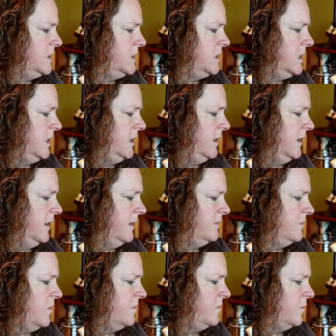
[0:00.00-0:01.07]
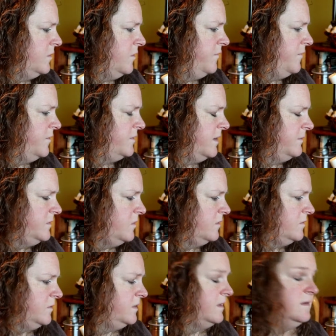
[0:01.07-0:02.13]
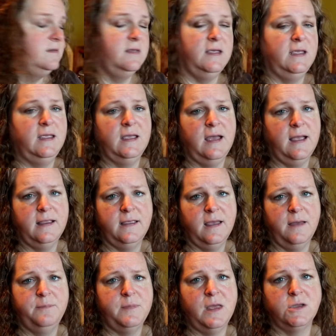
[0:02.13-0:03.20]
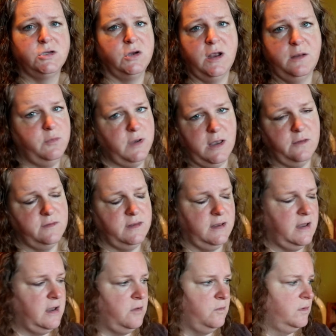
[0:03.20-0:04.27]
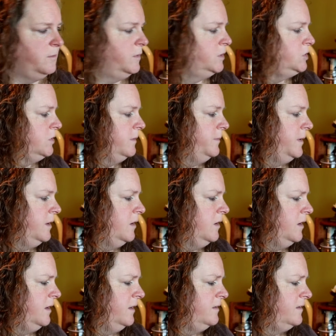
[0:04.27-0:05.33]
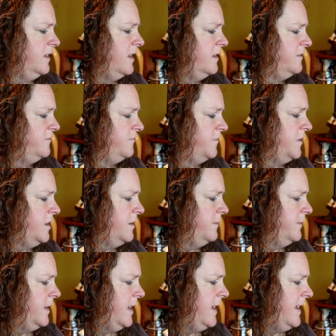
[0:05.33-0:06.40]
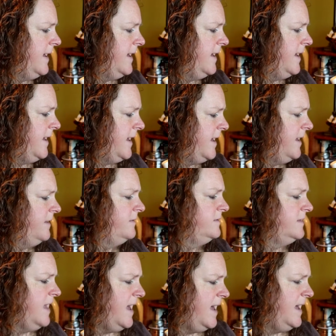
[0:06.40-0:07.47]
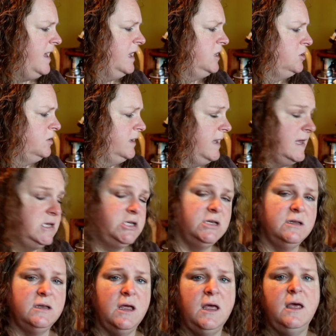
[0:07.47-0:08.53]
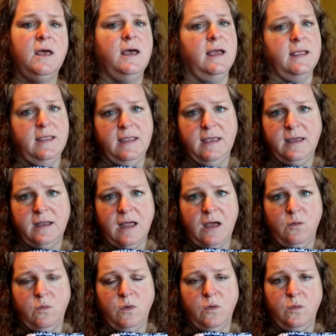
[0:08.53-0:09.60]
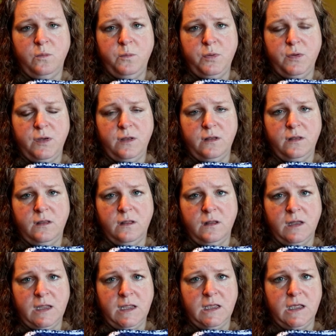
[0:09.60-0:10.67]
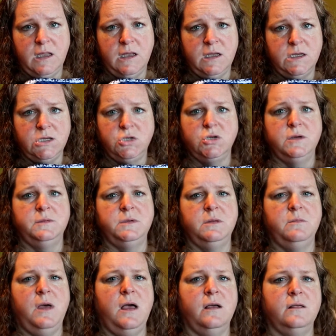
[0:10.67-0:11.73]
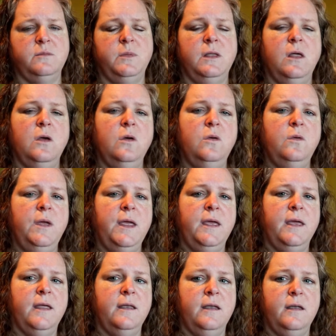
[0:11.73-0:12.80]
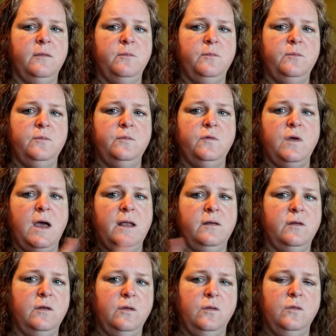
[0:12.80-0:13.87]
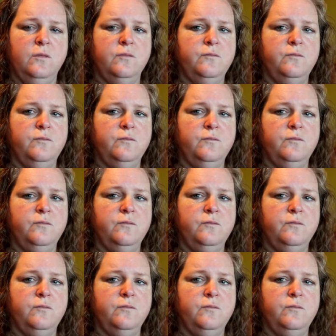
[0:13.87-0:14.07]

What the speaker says: It starts with, her first name starts with a Z. I'm not sure how to pronounce it. I don't want to butcher it, but it says from Eyes Eye Creation. Again, I will put the link in the description box below and try to